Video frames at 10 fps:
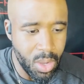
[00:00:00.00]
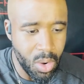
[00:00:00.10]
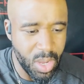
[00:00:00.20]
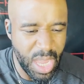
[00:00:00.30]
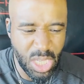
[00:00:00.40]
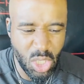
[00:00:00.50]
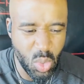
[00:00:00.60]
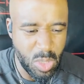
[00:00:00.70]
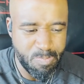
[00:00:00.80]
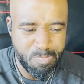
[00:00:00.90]
Okay, he's
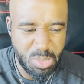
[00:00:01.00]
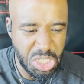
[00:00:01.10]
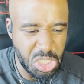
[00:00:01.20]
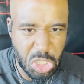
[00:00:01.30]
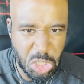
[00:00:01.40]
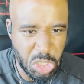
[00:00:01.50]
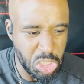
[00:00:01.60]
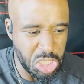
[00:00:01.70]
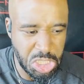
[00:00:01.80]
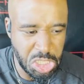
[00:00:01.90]
doing the best he
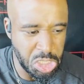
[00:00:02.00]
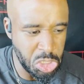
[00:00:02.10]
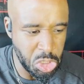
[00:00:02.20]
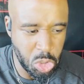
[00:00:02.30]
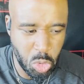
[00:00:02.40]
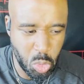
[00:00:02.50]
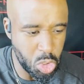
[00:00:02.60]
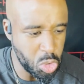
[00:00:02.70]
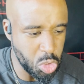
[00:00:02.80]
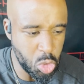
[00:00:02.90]
can. He's
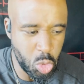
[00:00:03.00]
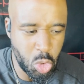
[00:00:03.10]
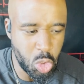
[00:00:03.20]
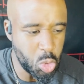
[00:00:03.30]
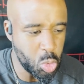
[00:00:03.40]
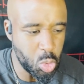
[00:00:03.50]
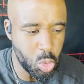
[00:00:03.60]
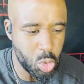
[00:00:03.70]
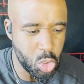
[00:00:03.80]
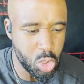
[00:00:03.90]
throwing
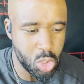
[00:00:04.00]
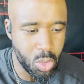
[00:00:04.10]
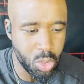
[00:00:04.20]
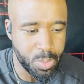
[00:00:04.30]
those